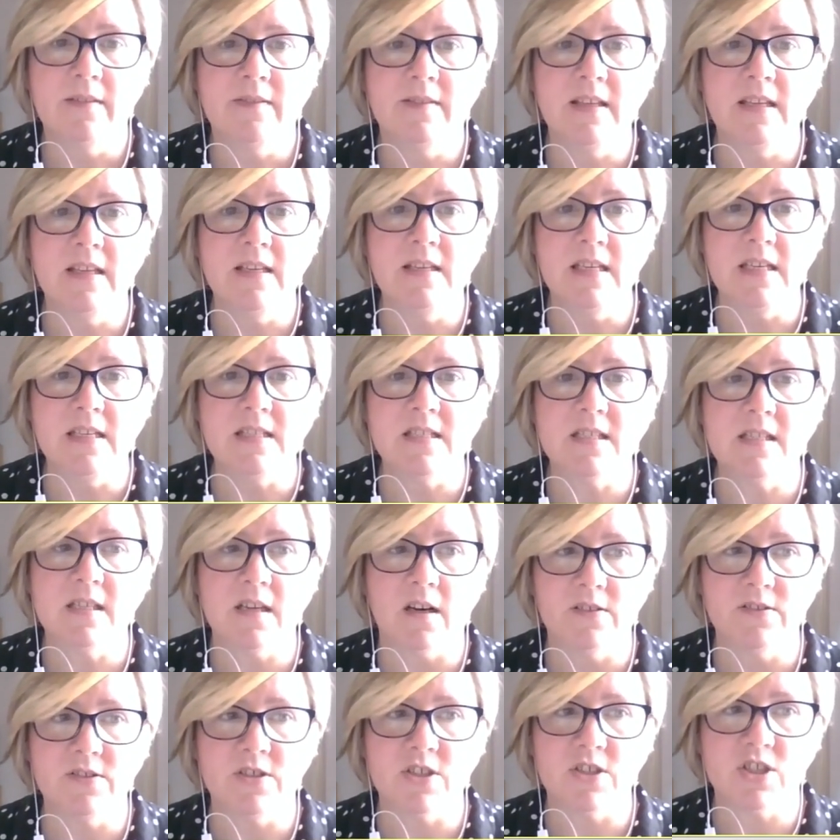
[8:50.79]
They need
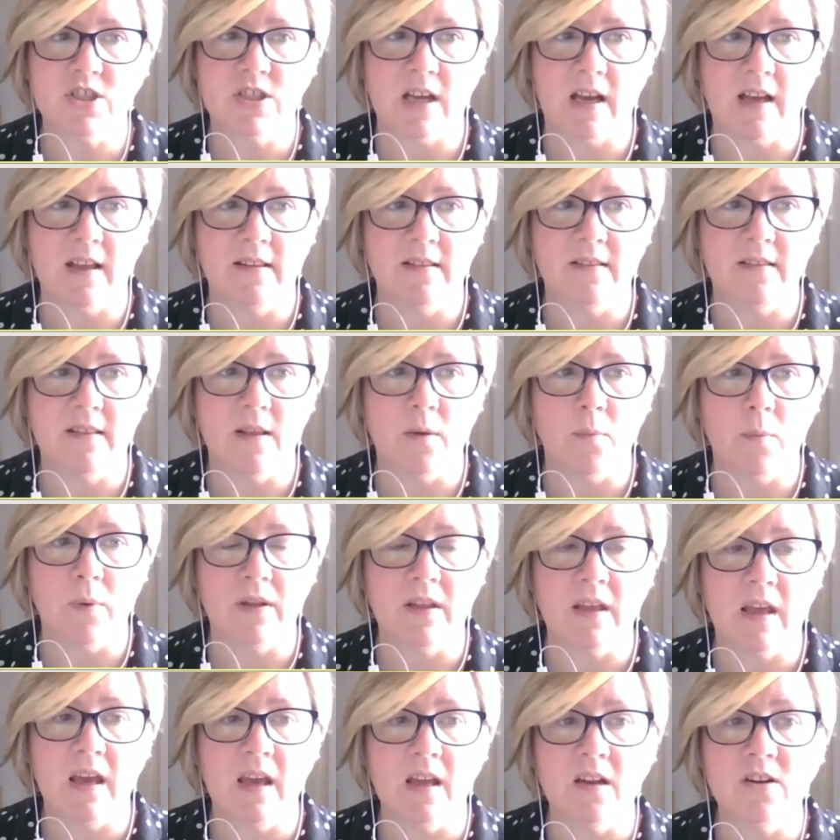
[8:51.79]
to understand that
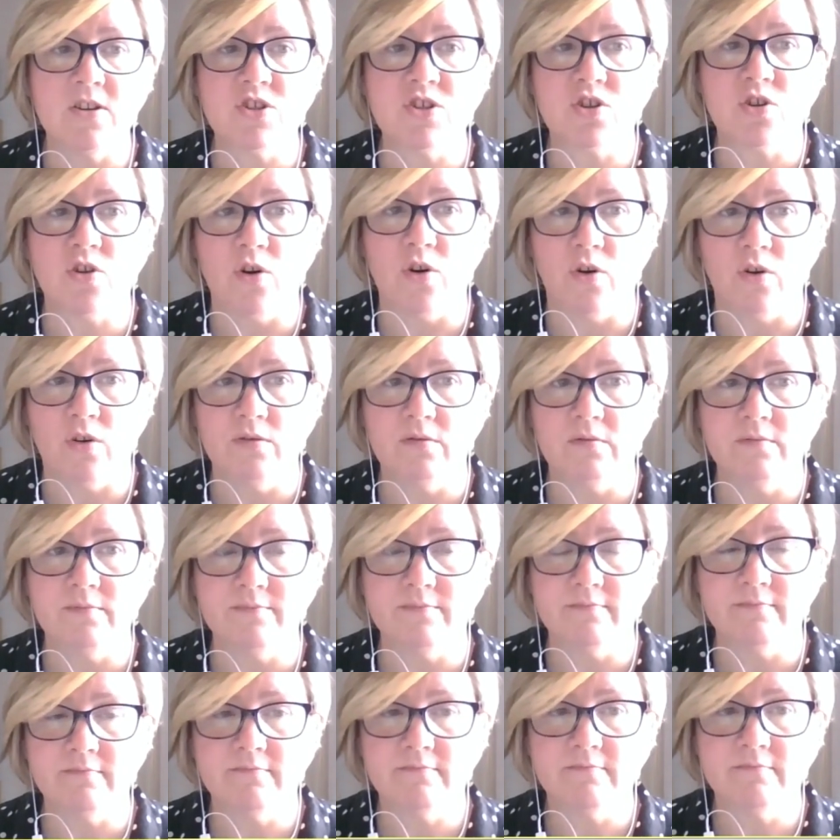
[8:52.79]
when carers call,
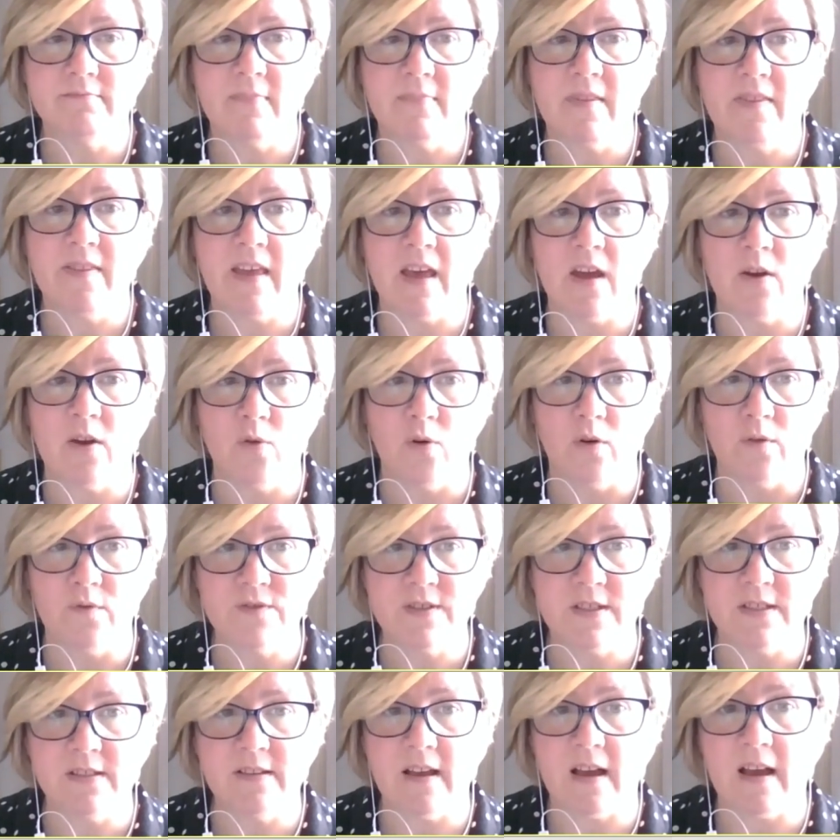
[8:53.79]
they are
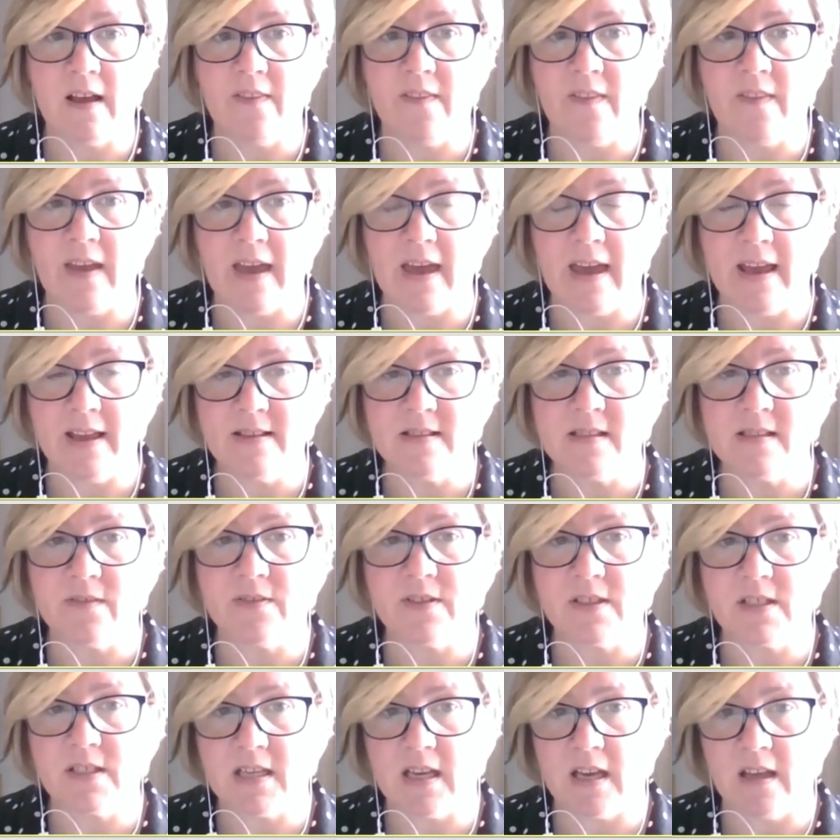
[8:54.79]
often at the end of
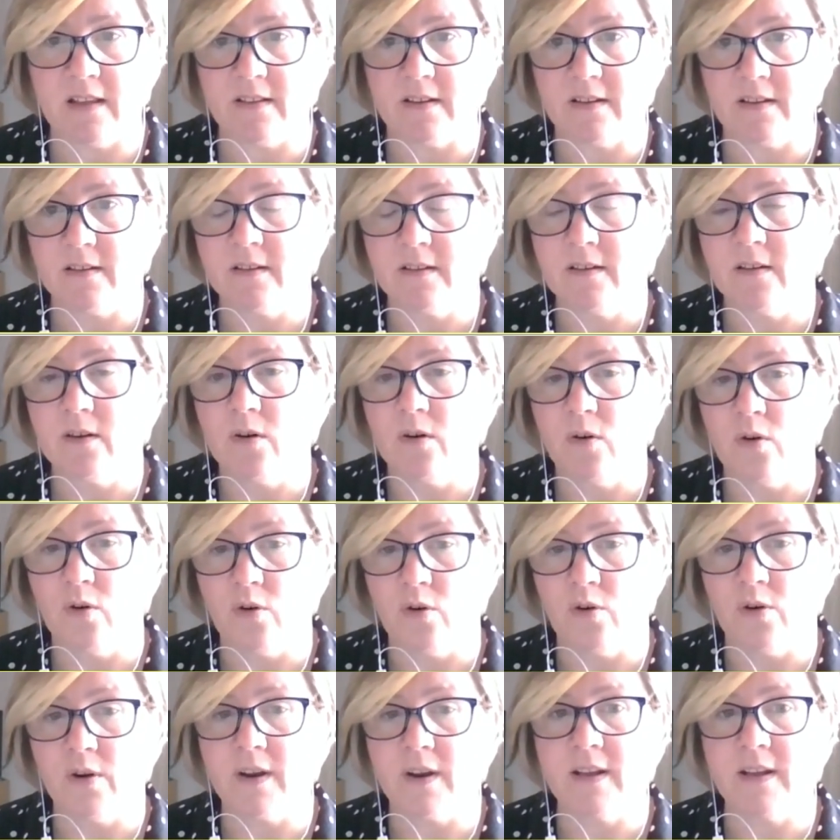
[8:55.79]
their tether
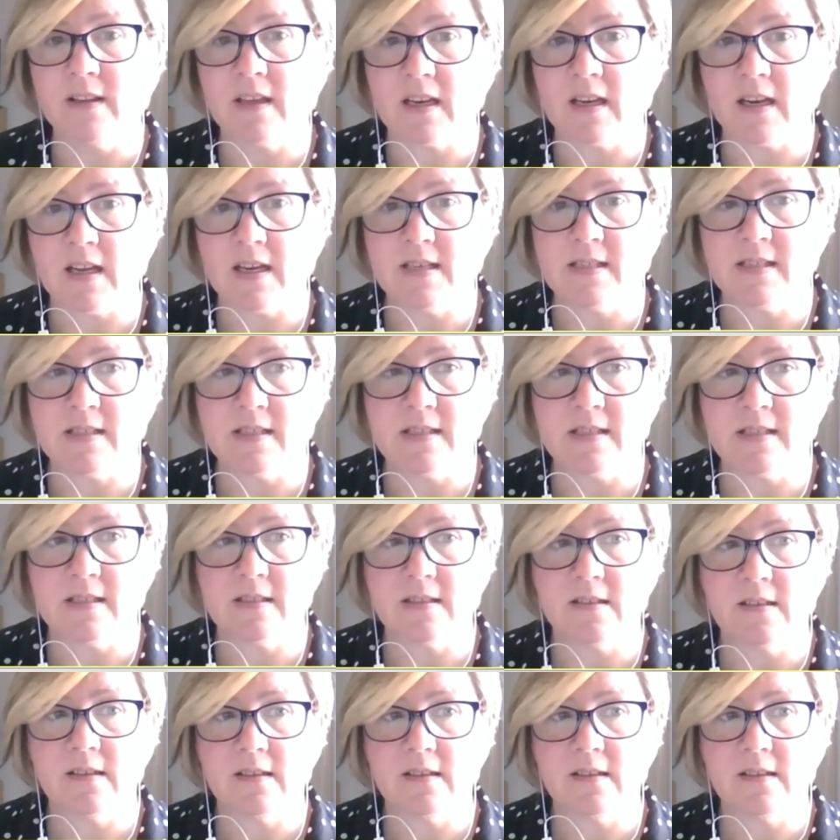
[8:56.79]
or in crisis.